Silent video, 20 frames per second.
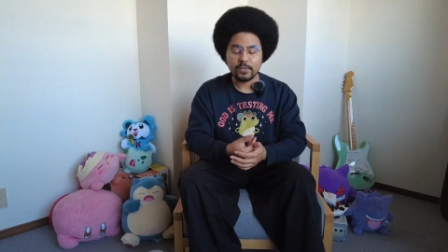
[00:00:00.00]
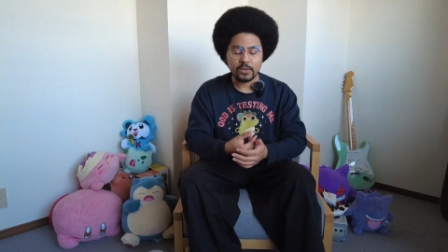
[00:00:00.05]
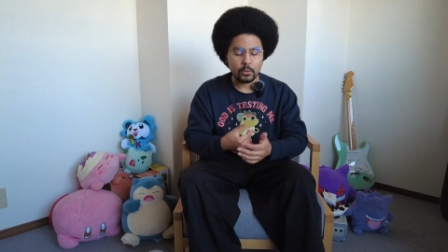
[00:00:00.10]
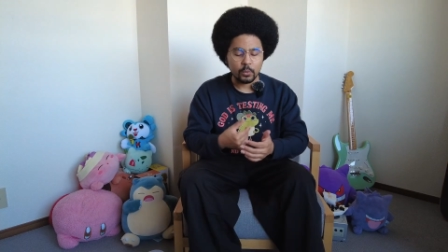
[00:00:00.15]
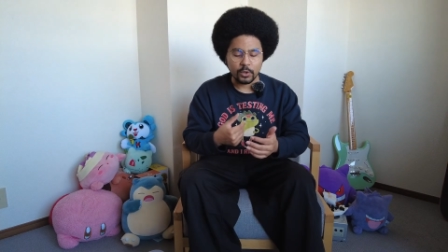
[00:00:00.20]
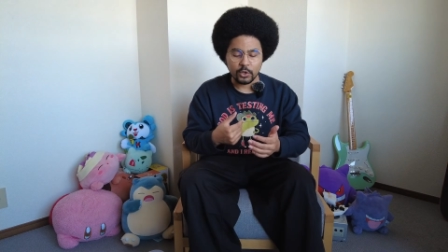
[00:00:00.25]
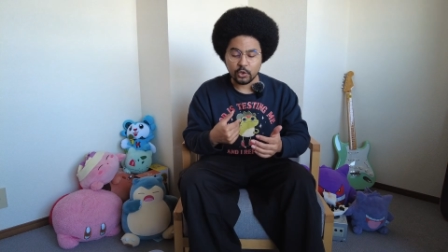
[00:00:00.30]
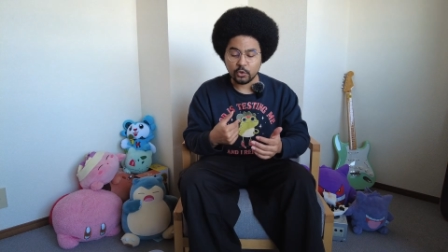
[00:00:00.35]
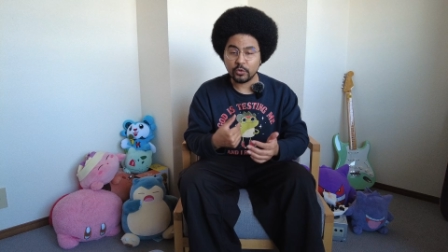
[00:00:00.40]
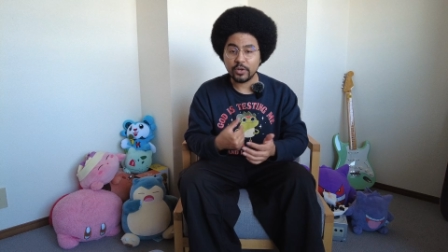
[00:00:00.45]

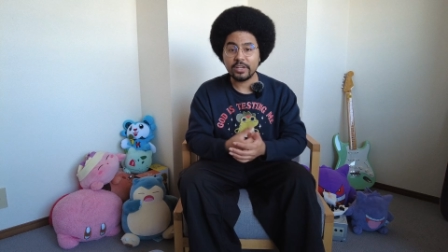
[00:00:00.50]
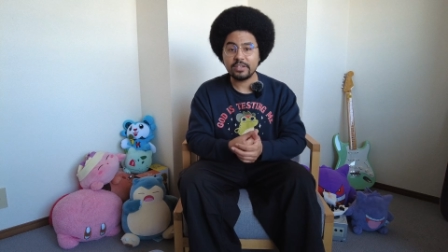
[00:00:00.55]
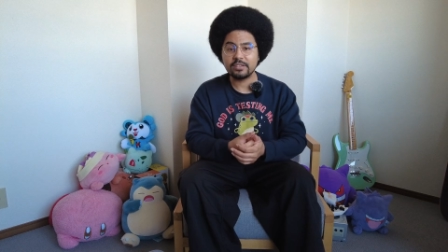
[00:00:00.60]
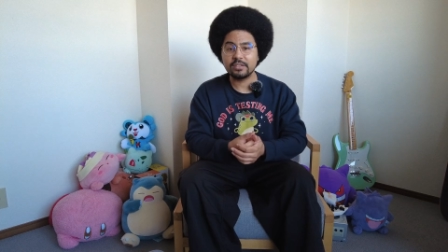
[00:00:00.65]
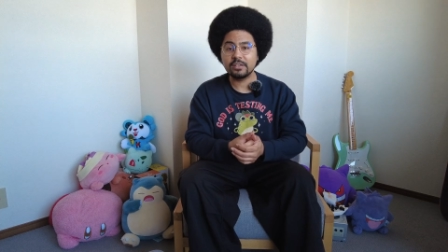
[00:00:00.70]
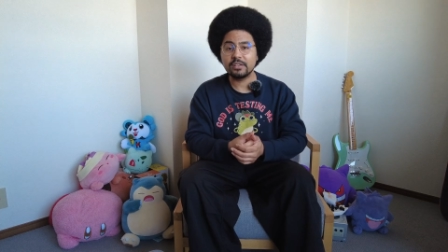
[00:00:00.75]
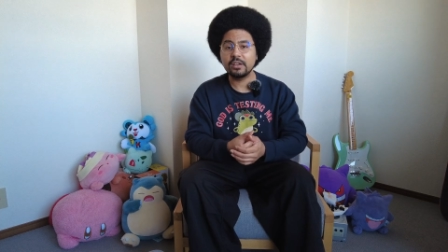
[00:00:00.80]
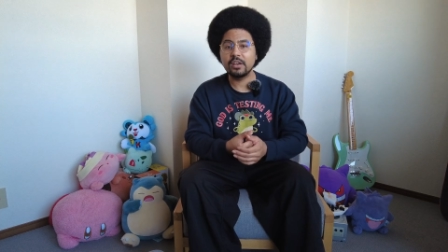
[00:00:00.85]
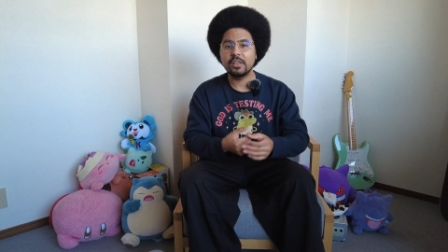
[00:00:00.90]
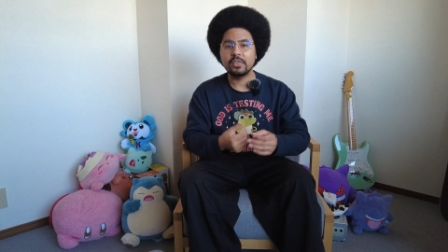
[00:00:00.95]
We're
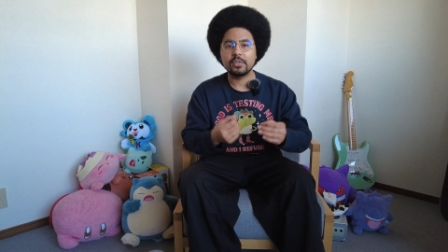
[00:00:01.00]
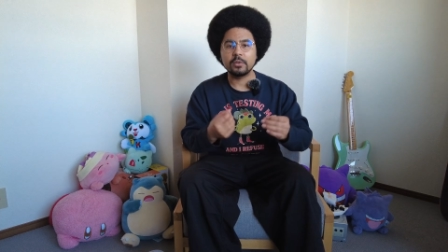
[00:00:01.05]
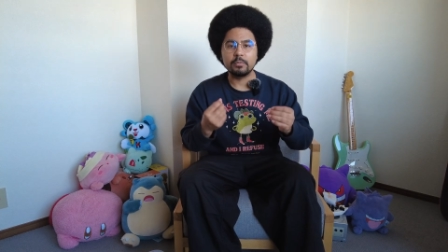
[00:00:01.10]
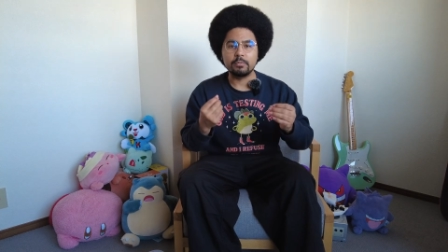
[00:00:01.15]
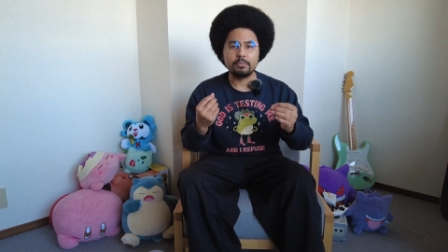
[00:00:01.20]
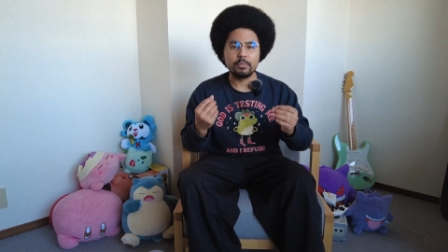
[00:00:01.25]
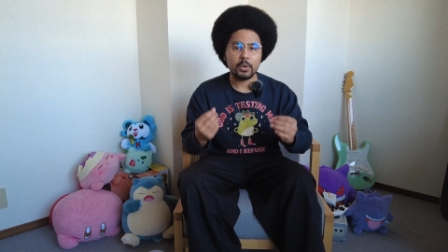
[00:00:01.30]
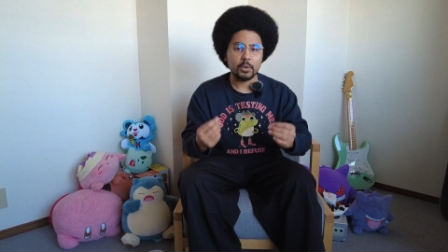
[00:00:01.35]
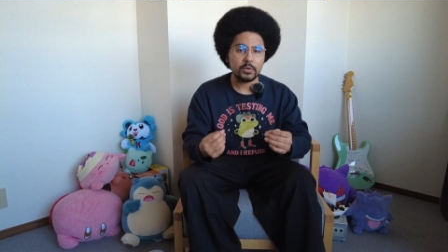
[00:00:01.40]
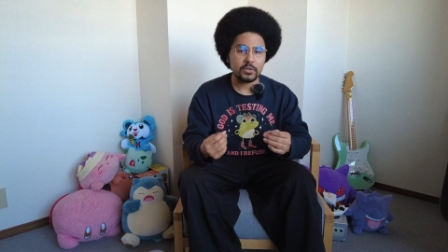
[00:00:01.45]
creating the
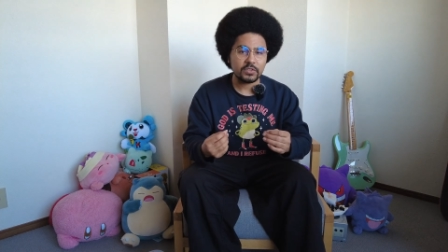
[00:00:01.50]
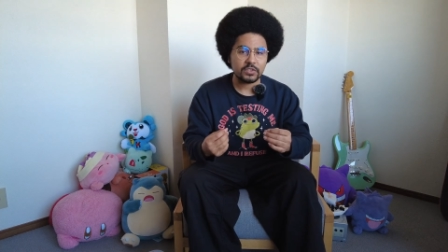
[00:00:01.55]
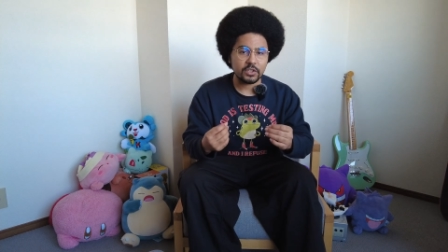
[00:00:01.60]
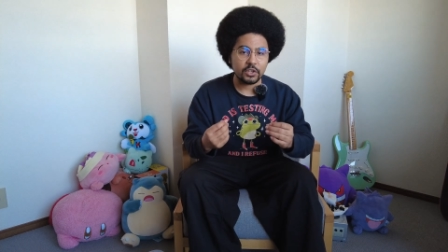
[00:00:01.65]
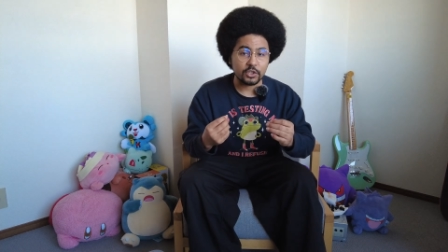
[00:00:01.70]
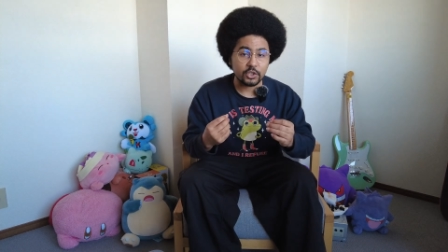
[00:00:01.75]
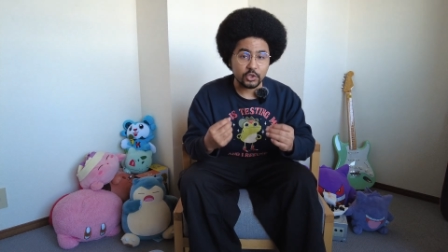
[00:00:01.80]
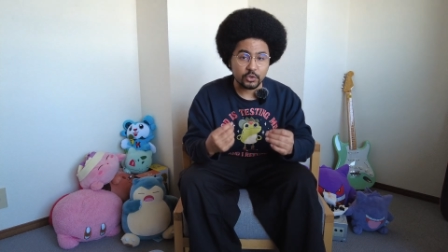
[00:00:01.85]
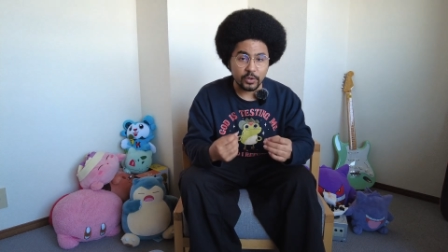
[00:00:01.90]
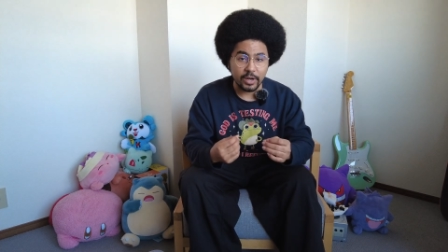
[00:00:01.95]
most
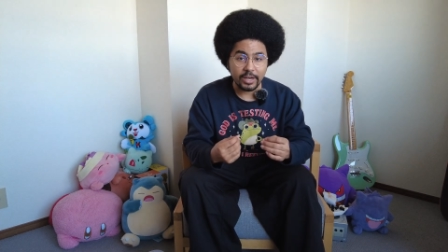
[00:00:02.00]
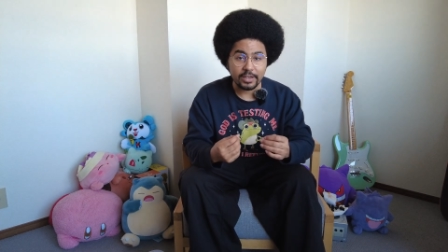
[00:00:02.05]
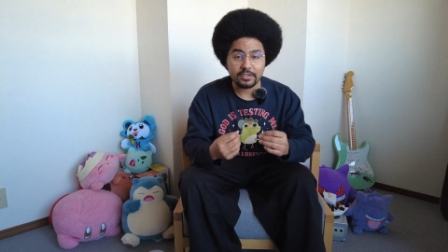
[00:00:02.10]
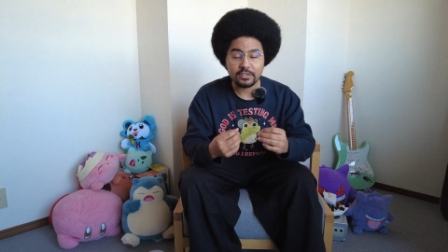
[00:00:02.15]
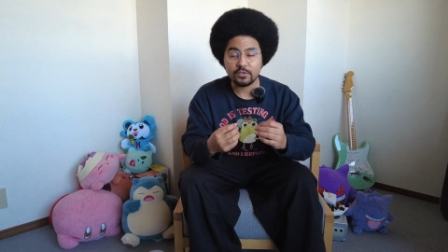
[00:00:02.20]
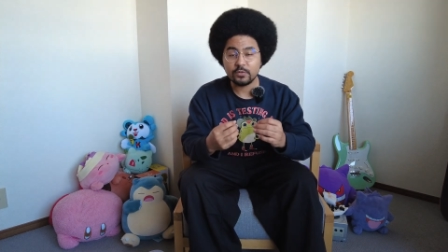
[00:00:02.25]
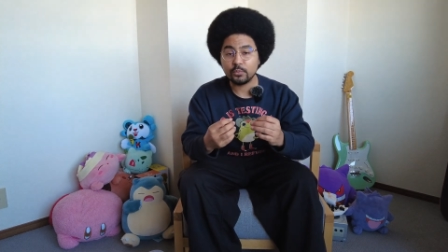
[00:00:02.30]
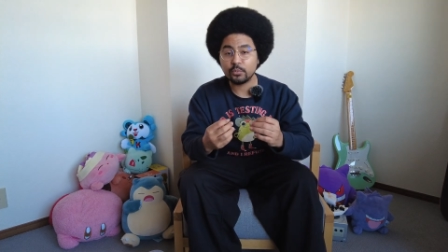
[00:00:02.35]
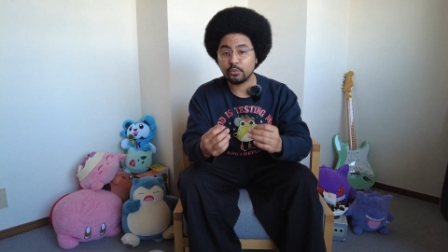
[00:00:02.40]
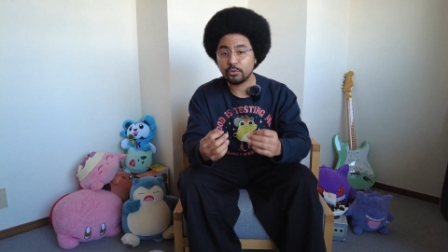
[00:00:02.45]

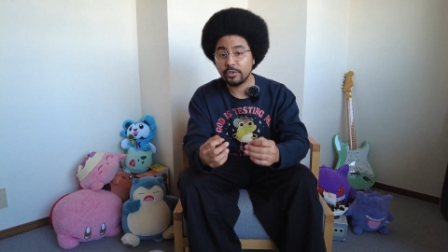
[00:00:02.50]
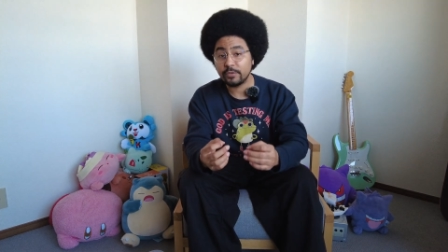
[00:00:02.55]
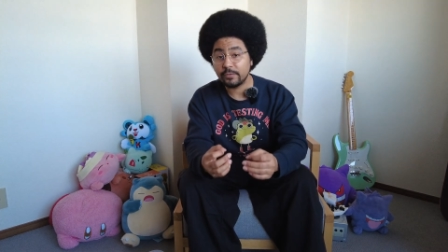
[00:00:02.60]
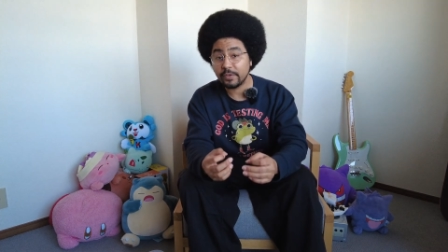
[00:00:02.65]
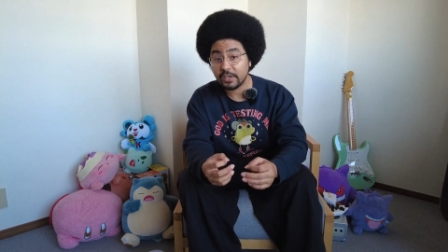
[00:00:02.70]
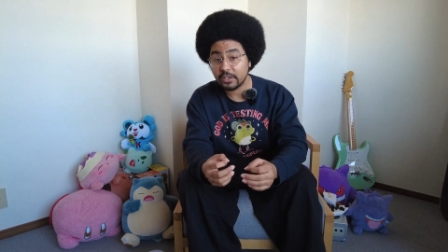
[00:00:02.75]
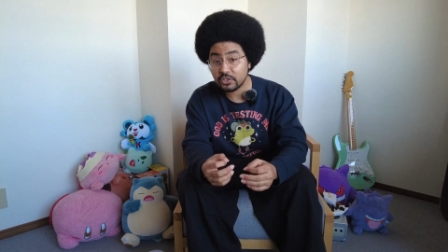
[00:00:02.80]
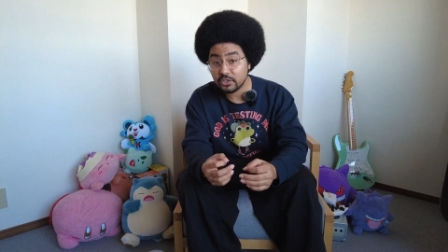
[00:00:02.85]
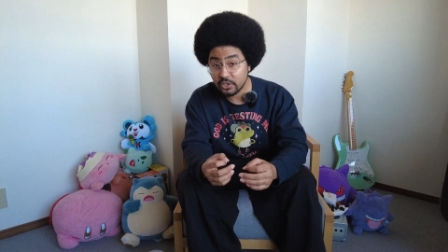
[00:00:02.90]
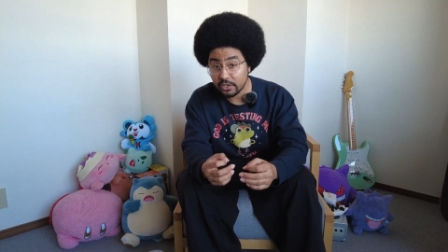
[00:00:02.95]
attractive
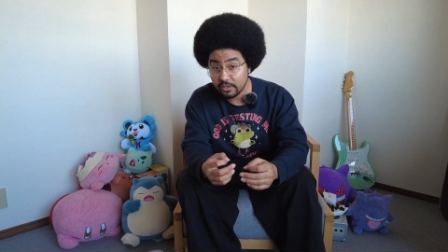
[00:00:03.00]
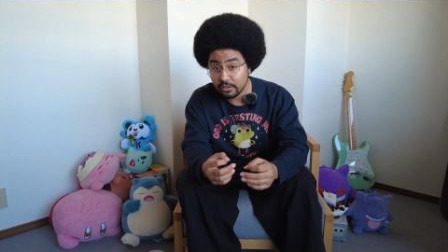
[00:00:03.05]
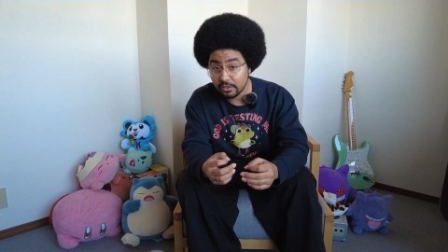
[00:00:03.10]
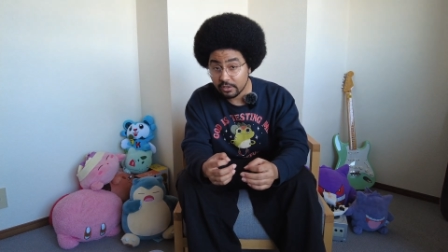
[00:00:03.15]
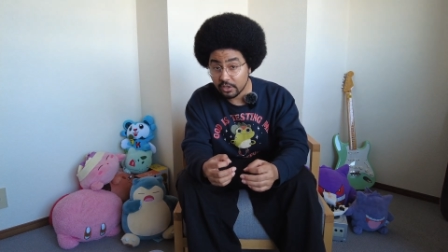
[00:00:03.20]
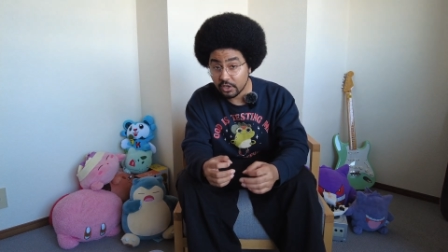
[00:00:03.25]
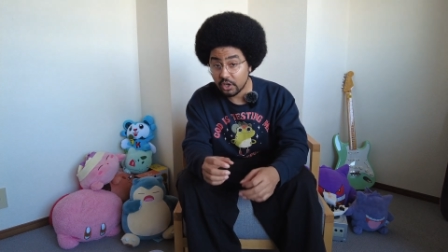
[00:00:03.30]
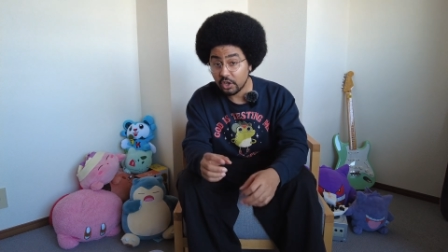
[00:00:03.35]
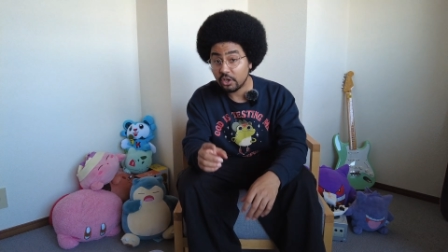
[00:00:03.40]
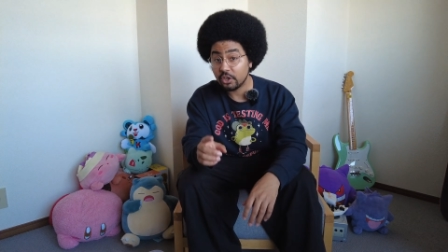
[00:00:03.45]
prefecture
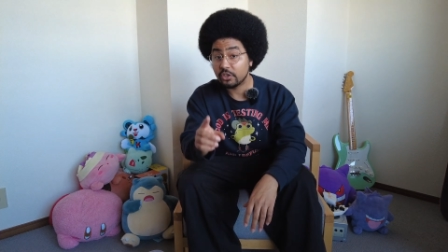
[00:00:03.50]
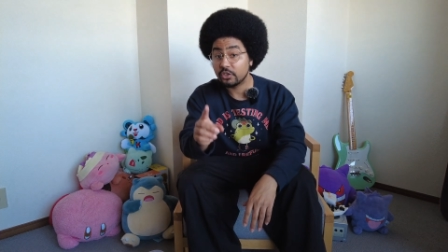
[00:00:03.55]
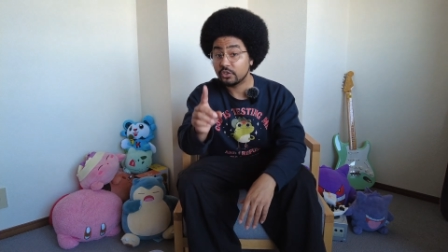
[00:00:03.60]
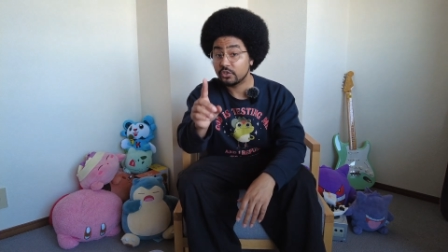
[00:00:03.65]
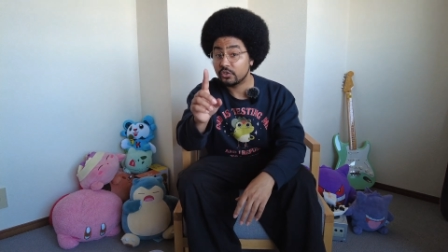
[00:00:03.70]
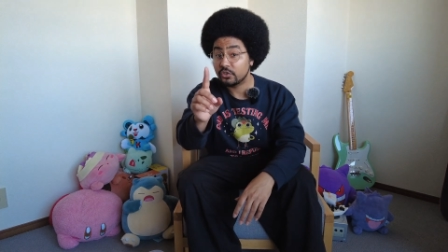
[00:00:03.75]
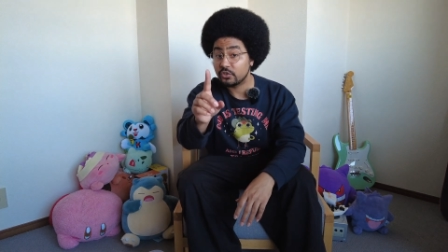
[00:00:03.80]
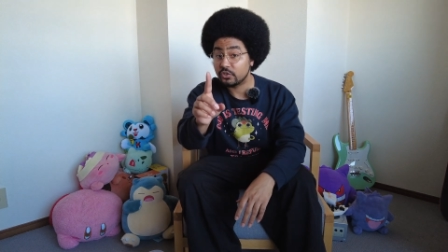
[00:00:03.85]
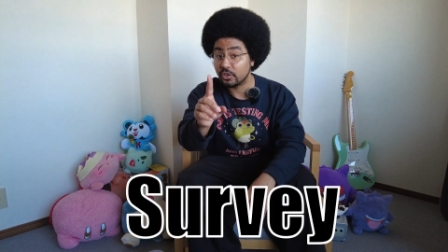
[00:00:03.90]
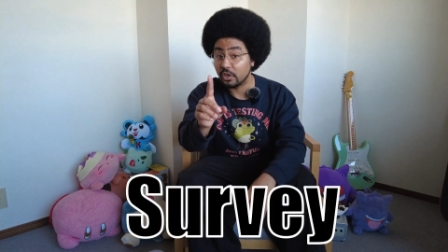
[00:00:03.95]

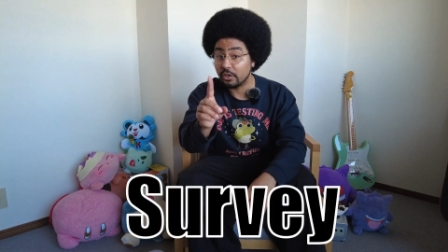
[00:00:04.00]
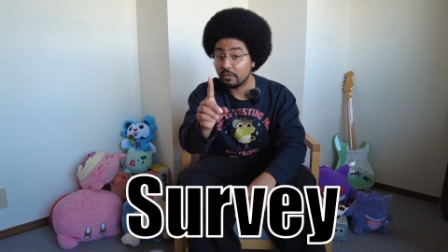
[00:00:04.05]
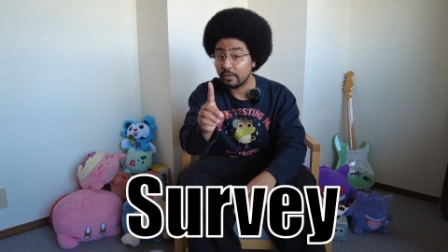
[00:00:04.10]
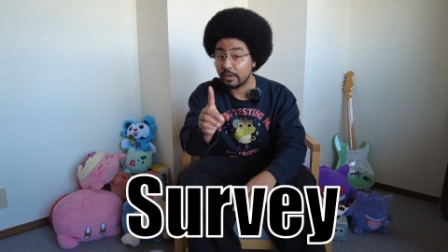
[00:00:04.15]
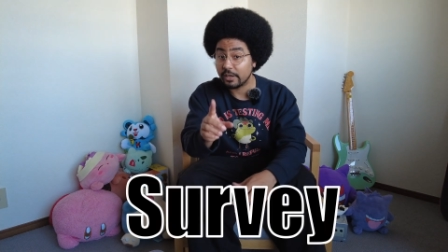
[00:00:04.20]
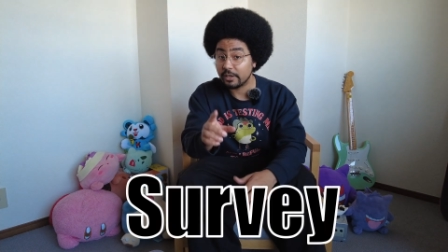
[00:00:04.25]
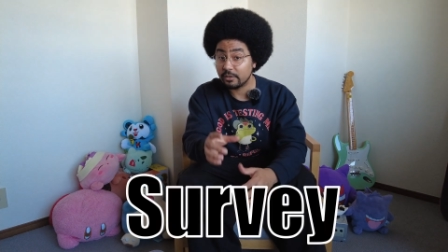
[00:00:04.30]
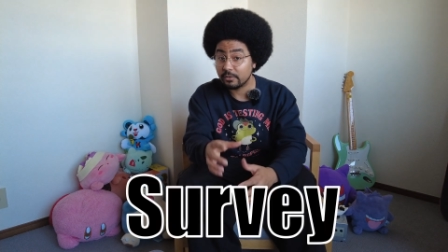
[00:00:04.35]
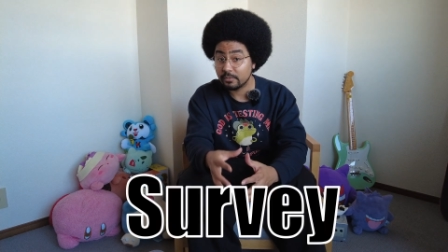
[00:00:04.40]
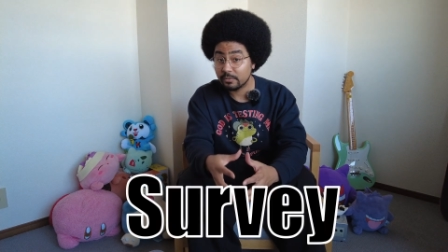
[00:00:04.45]

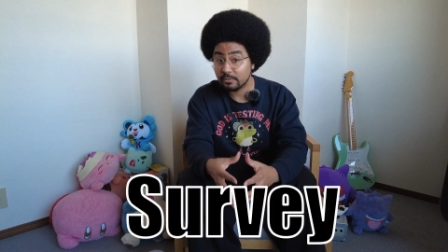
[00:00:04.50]
survey.